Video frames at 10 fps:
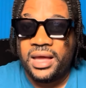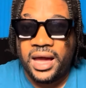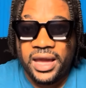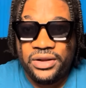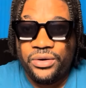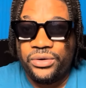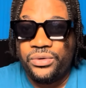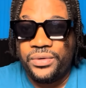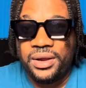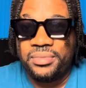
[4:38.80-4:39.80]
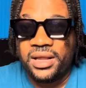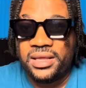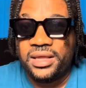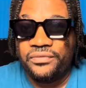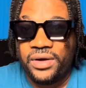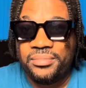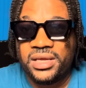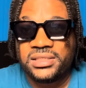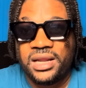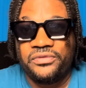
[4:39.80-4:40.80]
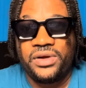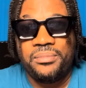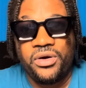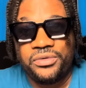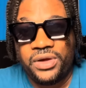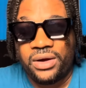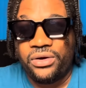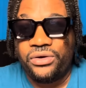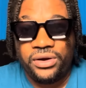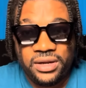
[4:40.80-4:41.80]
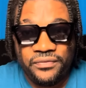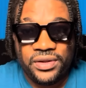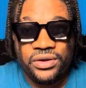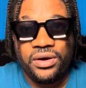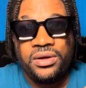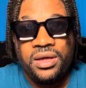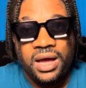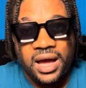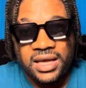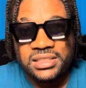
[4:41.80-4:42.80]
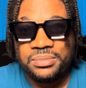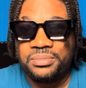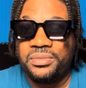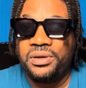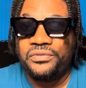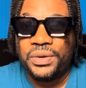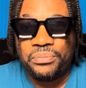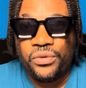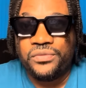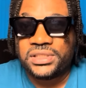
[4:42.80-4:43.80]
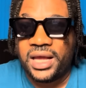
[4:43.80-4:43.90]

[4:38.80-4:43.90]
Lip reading: I don't know where I'm getting the information from, but we have to run the video as for proof, say,